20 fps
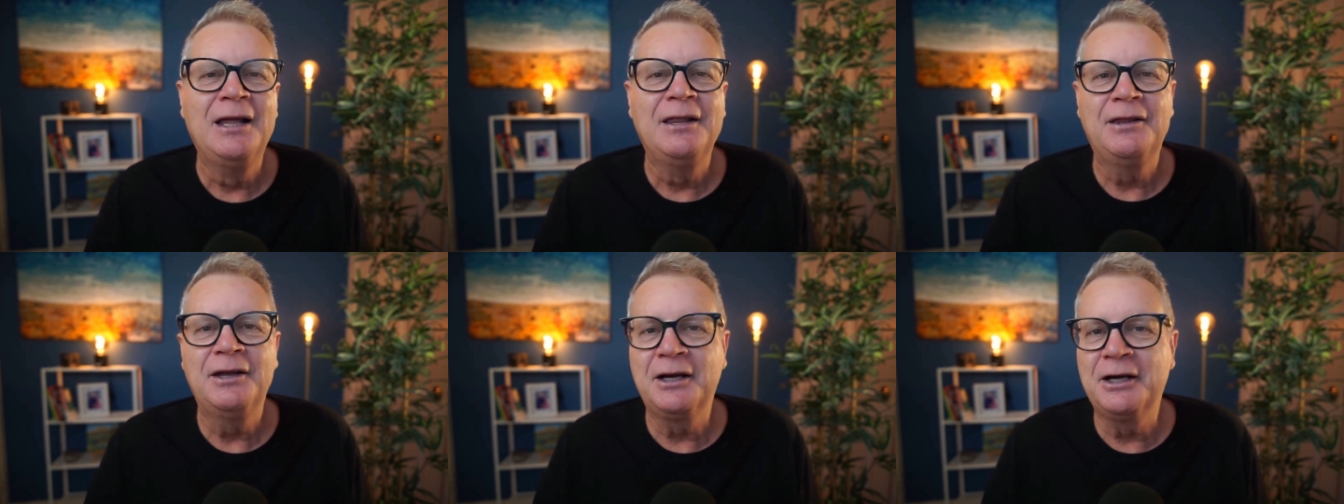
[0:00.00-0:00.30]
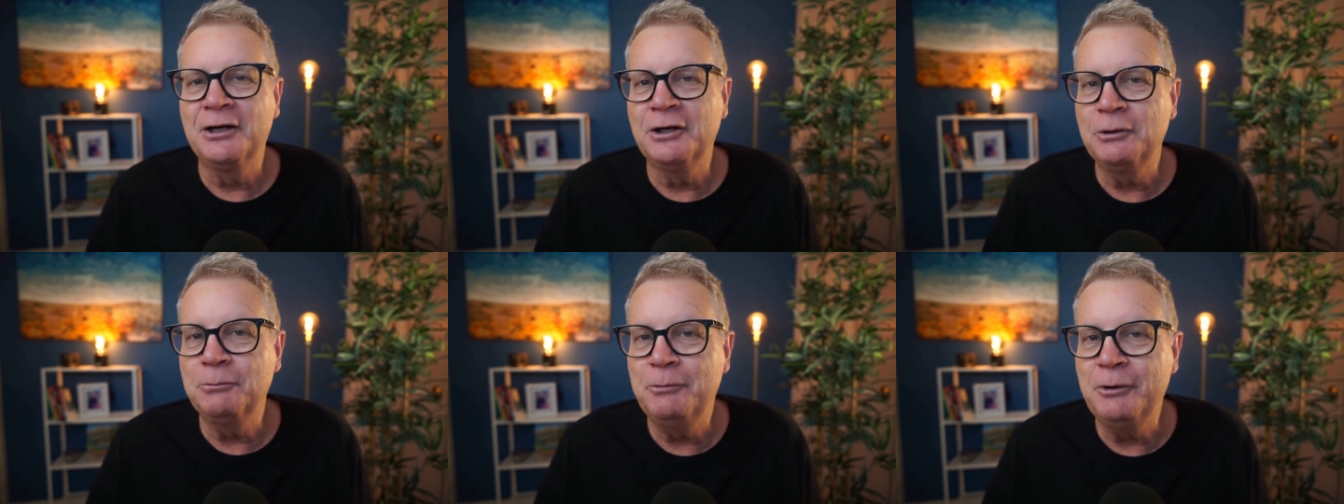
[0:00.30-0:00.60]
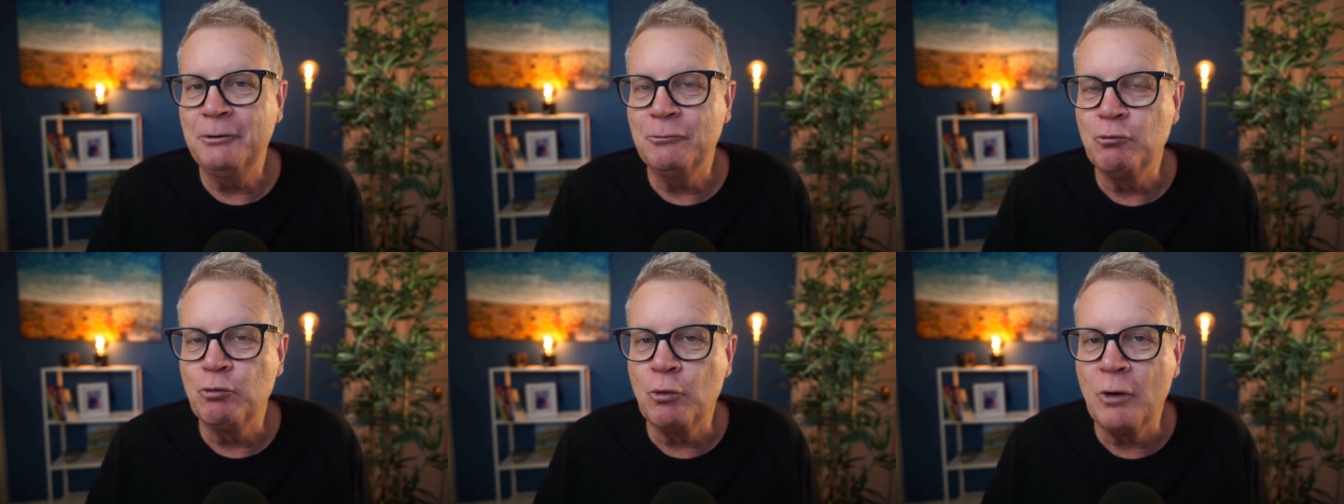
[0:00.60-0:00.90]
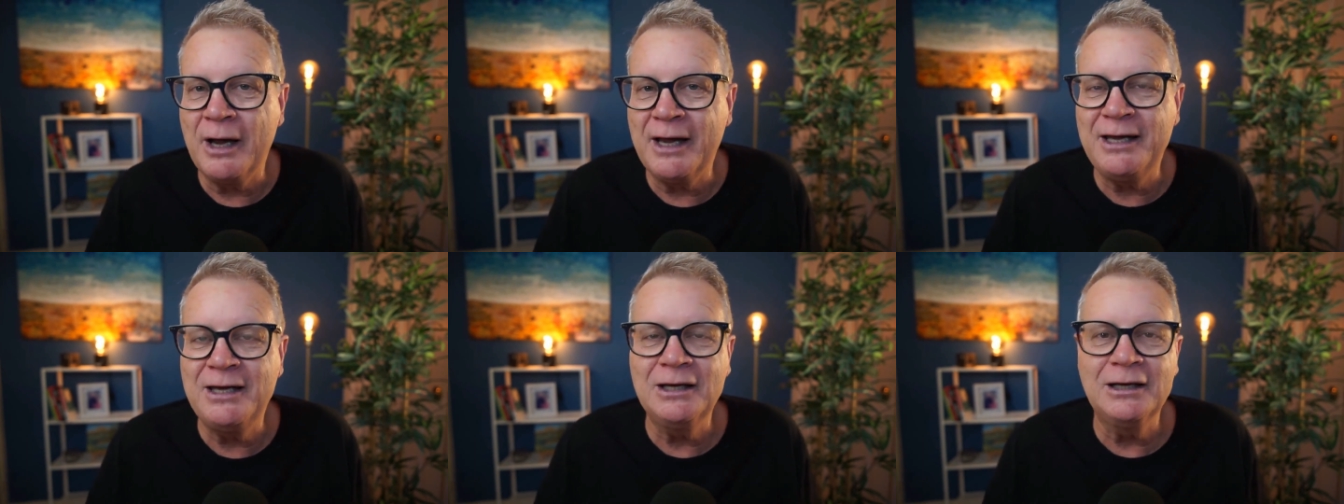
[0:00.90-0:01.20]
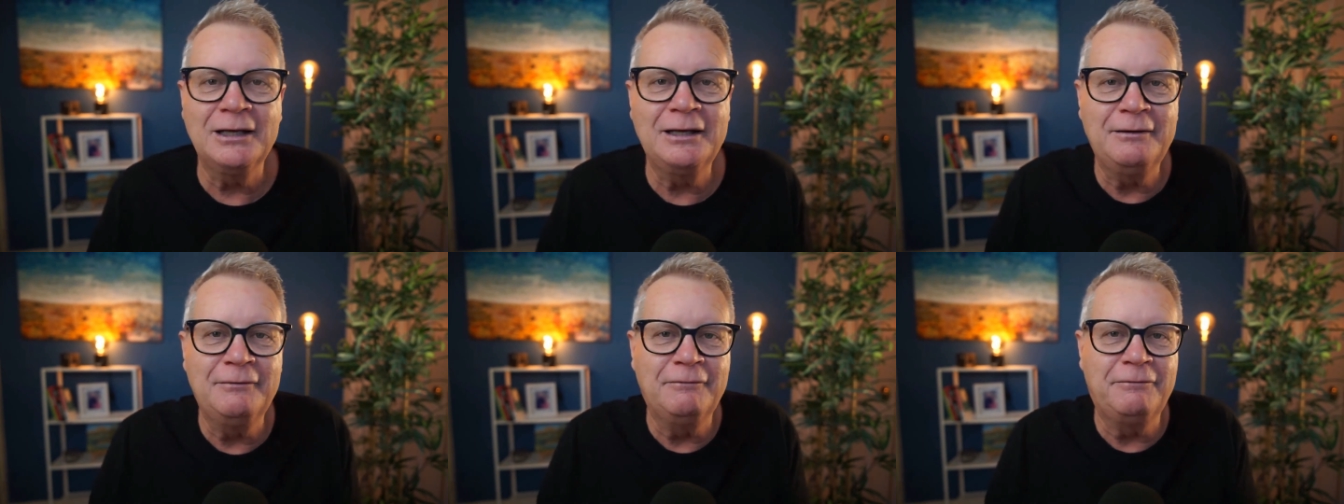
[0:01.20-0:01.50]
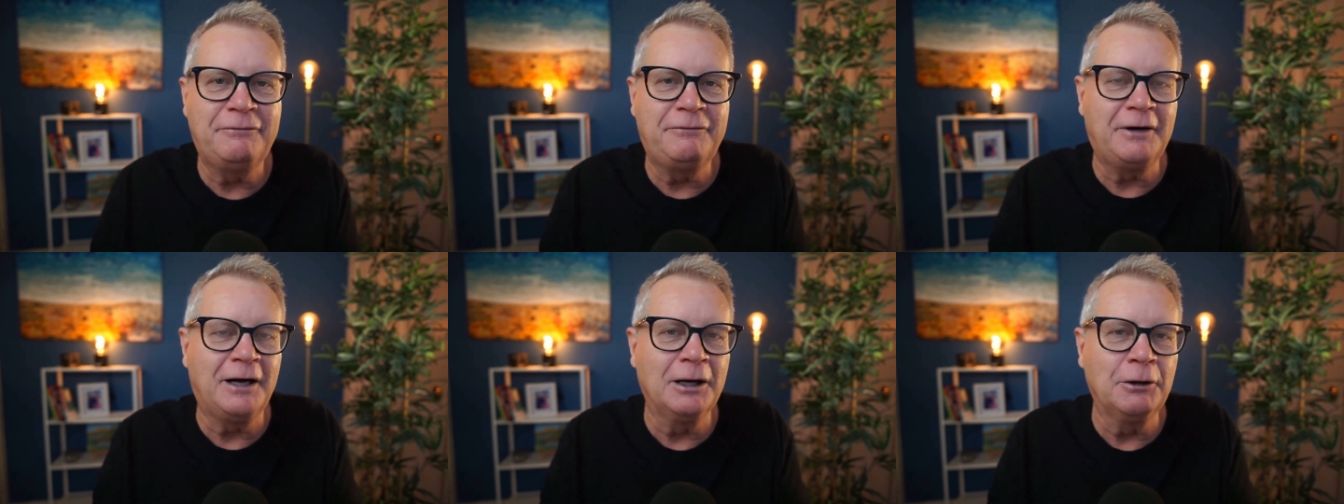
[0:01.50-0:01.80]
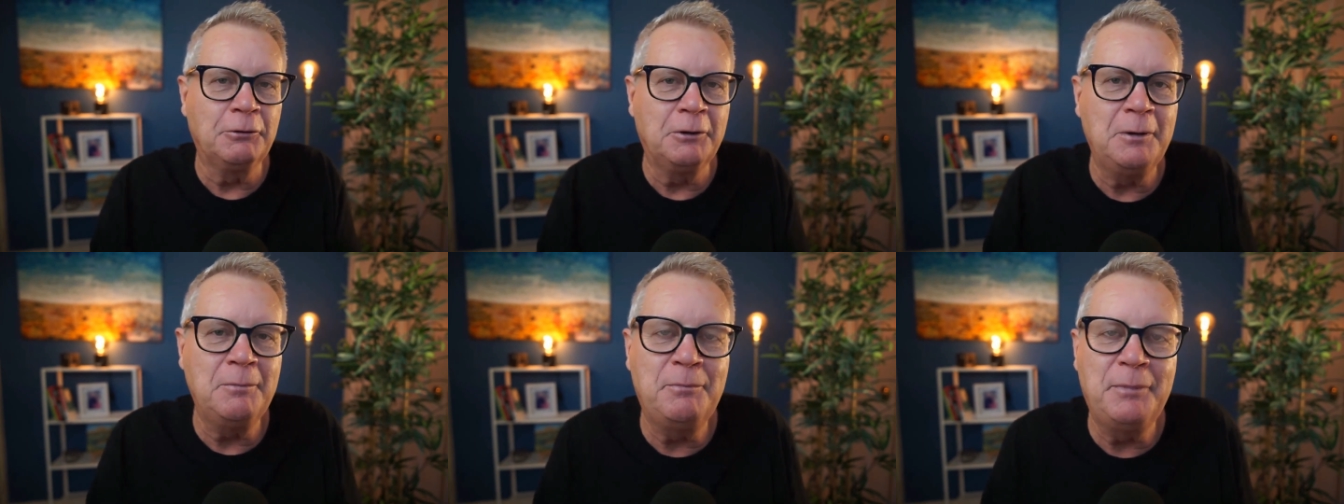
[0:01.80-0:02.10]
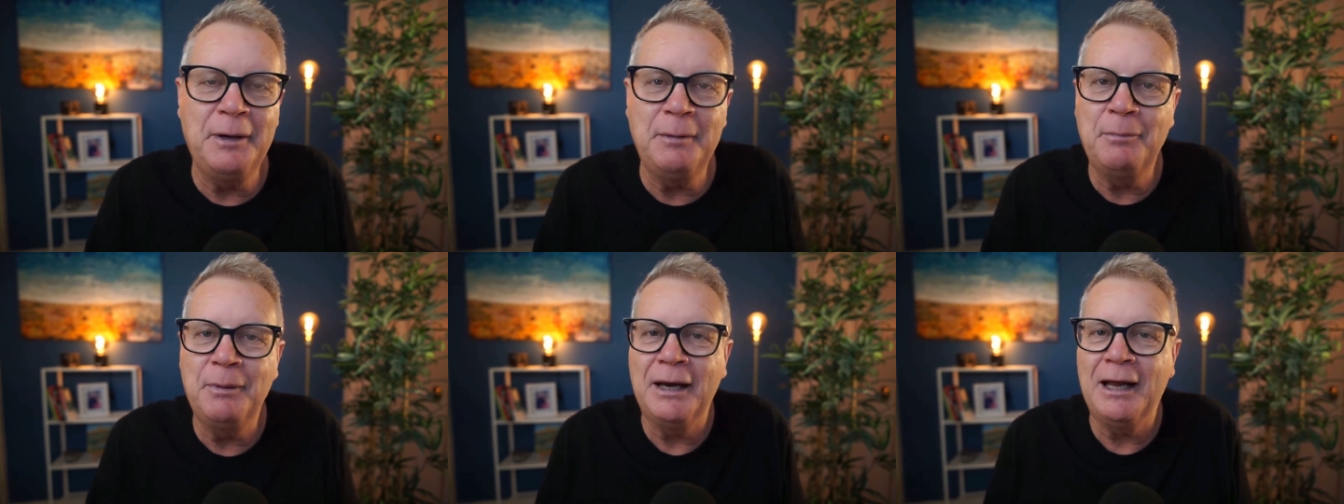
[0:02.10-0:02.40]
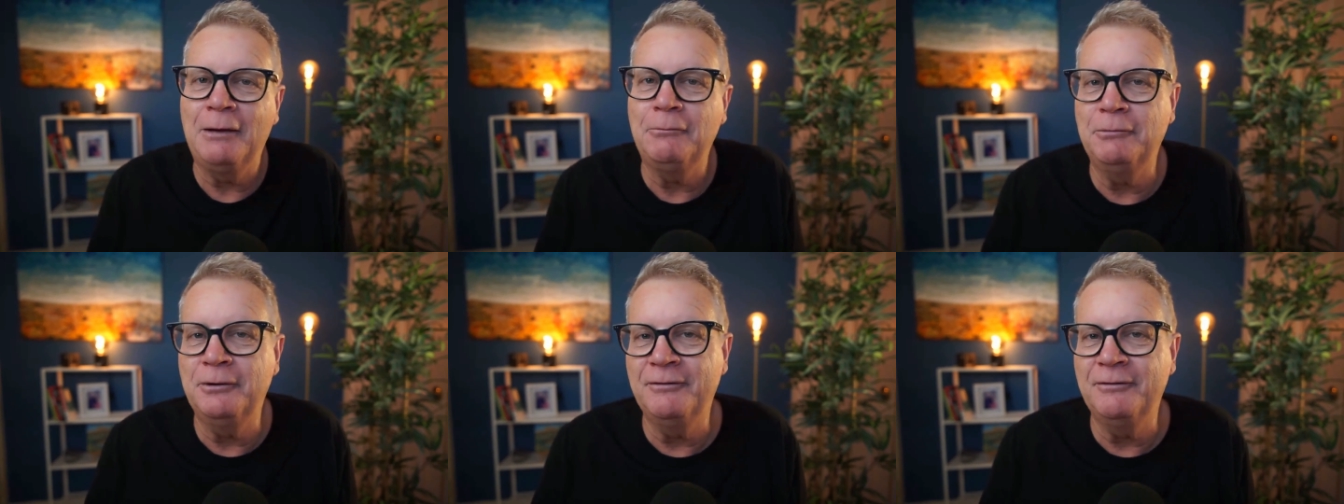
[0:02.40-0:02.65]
They're going to be regular in following people up